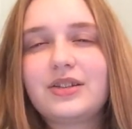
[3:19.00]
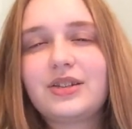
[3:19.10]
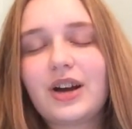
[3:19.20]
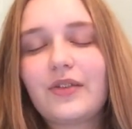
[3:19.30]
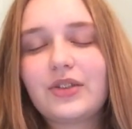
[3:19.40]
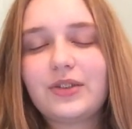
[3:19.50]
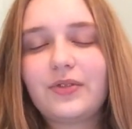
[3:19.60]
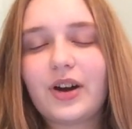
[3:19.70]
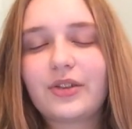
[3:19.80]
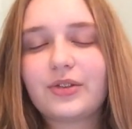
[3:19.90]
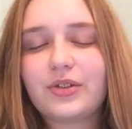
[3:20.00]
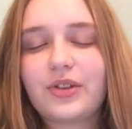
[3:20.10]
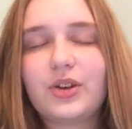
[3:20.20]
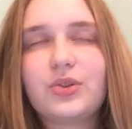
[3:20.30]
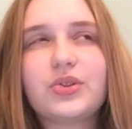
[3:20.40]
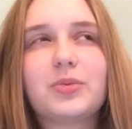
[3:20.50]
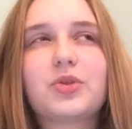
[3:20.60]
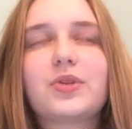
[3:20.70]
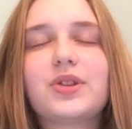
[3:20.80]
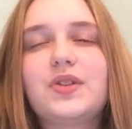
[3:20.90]
Dear Heavenly Father, thank you so
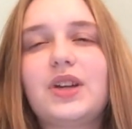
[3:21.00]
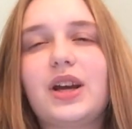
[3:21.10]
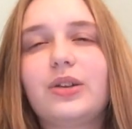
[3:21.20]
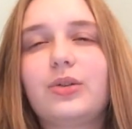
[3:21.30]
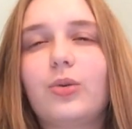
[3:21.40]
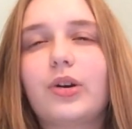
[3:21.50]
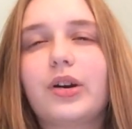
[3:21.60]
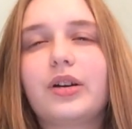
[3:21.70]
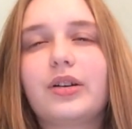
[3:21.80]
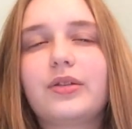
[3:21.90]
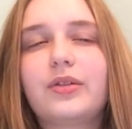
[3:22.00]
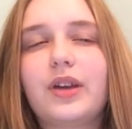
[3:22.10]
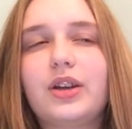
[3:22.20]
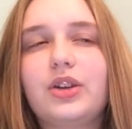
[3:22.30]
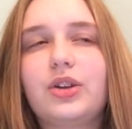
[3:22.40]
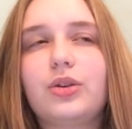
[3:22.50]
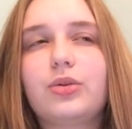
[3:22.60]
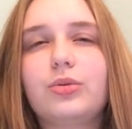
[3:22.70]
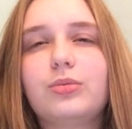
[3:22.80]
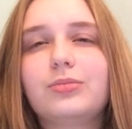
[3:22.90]
much for this day, Lord. Thank
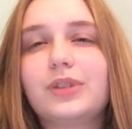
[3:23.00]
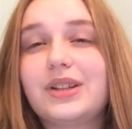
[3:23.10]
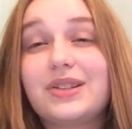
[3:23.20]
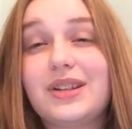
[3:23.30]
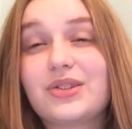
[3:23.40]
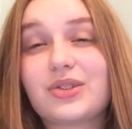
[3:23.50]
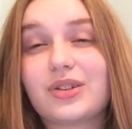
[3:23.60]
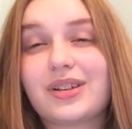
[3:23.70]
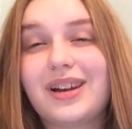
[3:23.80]
you. It's Easter.